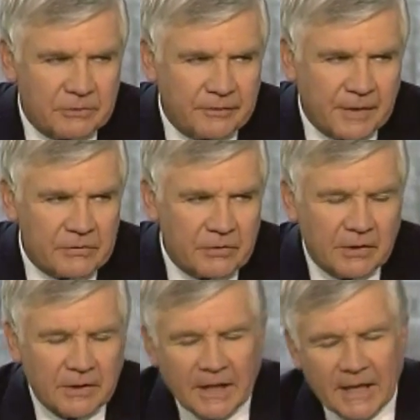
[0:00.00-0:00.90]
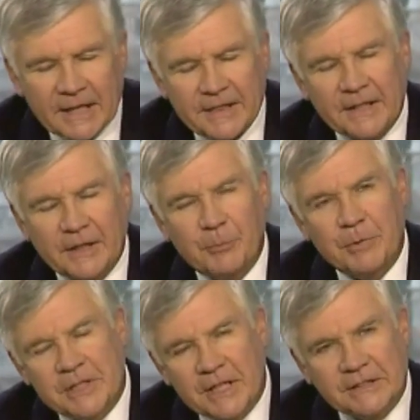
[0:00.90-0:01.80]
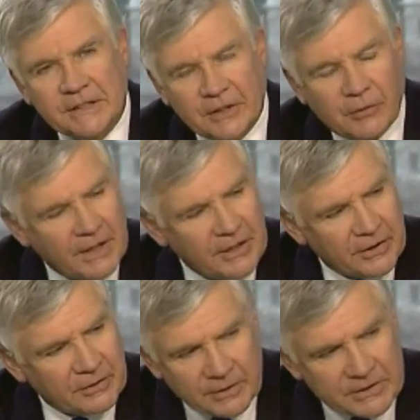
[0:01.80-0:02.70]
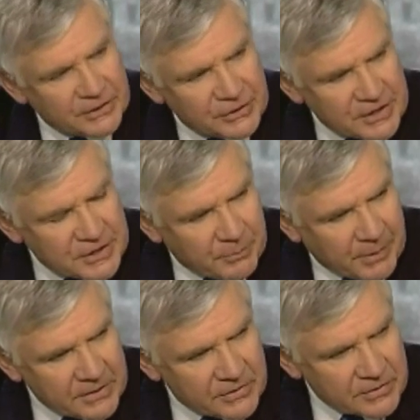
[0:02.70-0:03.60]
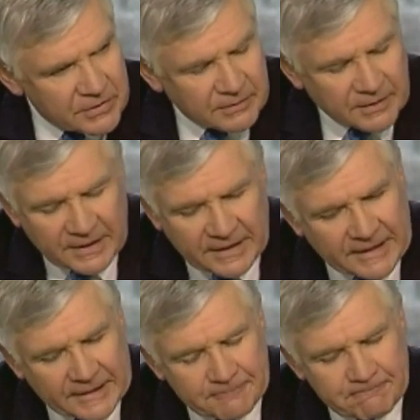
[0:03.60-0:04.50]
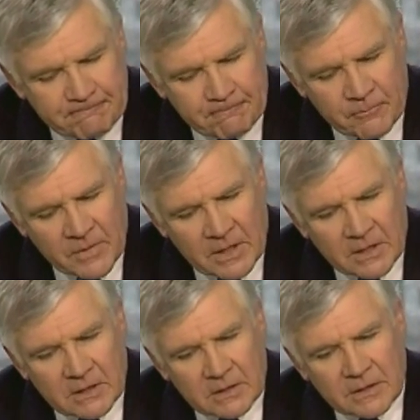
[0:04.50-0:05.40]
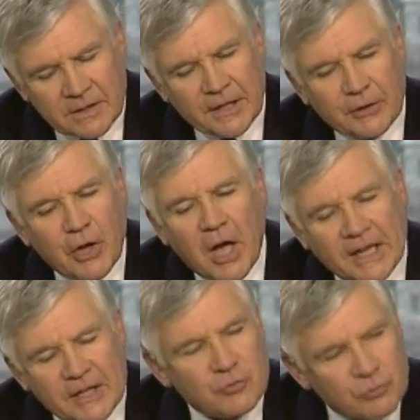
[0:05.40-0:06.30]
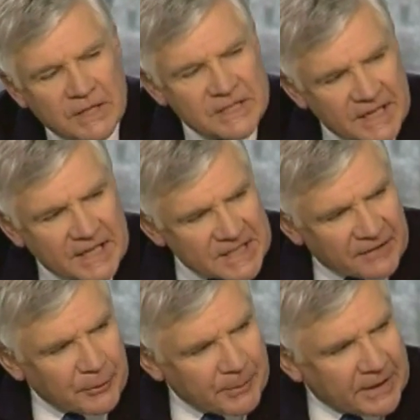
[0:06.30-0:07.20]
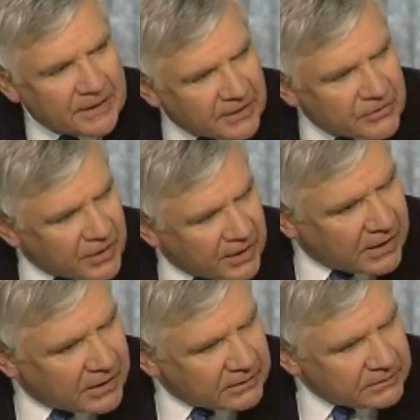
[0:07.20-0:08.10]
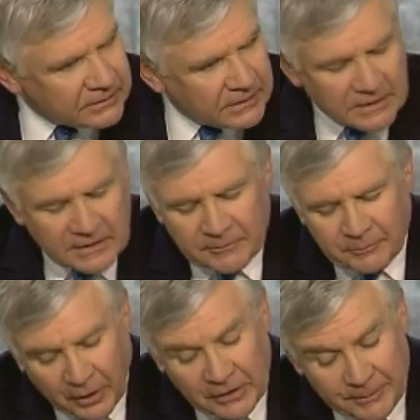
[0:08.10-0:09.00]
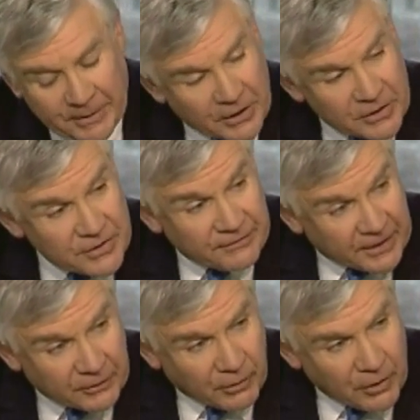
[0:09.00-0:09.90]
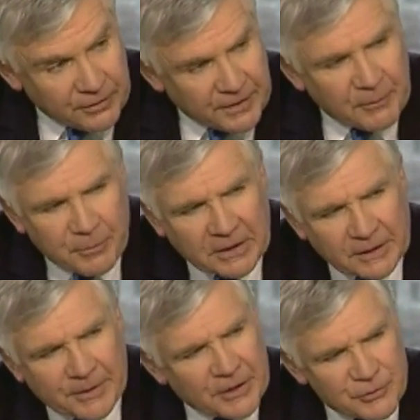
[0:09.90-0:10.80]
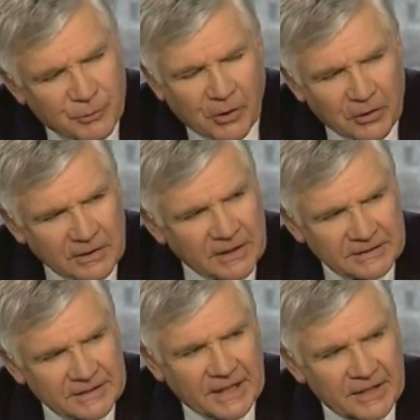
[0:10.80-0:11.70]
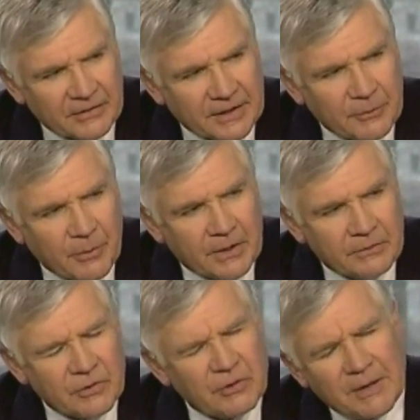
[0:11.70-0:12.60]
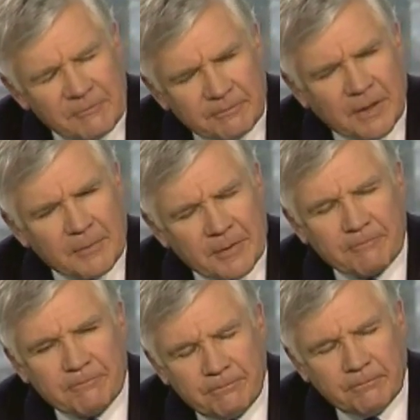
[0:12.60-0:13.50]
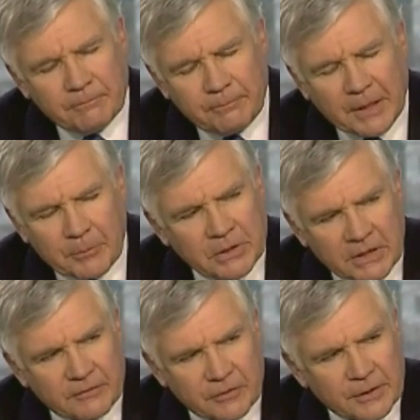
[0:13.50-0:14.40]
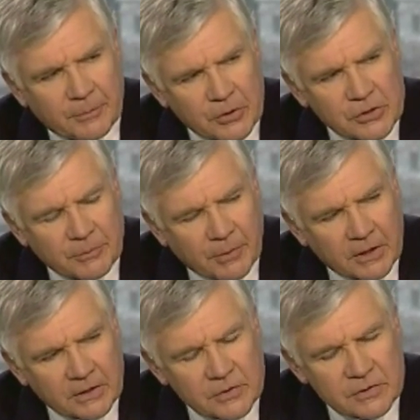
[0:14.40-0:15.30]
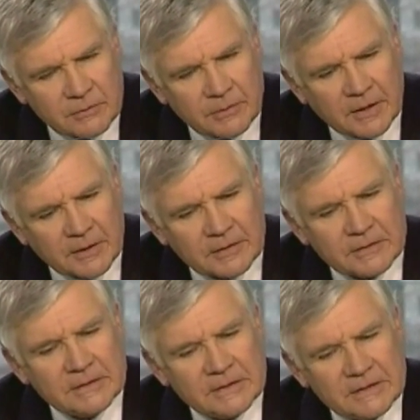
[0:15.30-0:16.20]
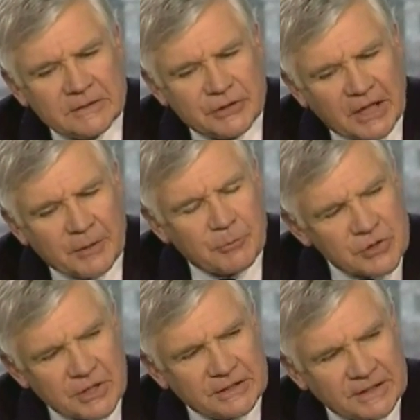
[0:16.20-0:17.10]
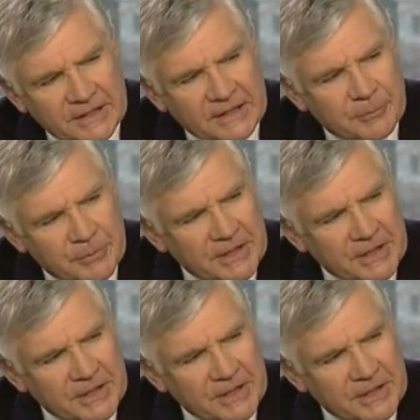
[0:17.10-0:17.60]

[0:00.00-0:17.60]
to invest, and I think they're particularly great on a risk-adjusted basis. The, um, they're not as risky as everybody thinks are, partly because of their growth and partly because we're all linked together anyway. So I'm, I'm a big believer in emerging markets, uh, China, Brazil, and India in